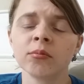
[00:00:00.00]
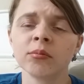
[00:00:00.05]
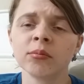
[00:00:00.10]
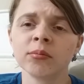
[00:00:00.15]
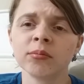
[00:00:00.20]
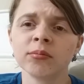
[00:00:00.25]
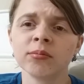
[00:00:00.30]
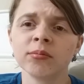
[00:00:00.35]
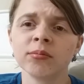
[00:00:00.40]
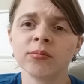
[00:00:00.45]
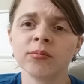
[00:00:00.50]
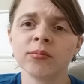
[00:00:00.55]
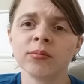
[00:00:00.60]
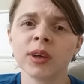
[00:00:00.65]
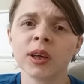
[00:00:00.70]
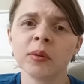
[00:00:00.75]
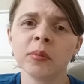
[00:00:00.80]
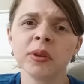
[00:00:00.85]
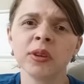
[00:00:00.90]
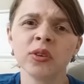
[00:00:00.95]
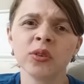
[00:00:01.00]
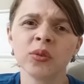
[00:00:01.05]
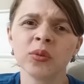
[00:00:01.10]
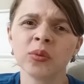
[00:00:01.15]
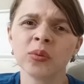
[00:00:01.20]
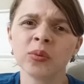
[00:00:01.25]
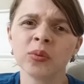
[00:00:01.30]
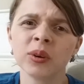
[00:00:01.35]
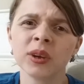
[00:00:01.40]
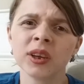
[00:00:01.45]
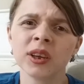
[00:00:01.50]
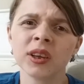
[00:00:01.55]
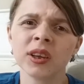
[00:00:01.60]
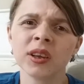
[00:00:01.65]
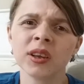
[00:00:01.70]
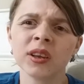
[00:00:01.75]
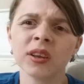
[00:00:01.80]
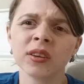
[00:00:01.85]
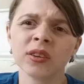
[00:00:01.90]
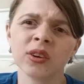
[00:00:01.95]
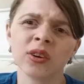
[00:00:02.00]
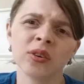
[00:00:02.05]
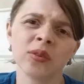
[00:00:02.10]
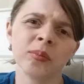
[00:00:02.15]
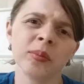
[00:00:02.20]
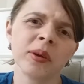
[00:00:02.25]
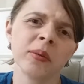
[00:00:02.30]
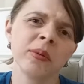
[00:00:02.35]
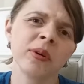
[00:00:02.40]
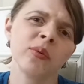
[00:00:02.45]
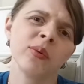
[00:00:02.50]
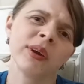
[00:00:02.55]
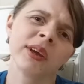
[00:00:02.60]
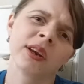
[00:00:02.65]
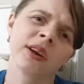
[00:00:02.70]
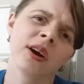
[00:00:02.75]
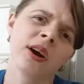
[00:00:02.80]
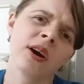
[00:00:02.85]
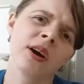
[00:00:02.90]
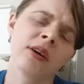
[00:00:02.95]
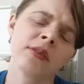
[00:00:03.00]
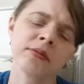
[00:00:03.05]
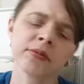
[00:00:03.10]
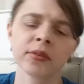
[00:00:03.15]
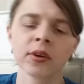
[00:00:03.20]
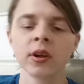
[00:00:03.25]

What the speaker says: maybe 2 weeks, no, maybe a week and a half.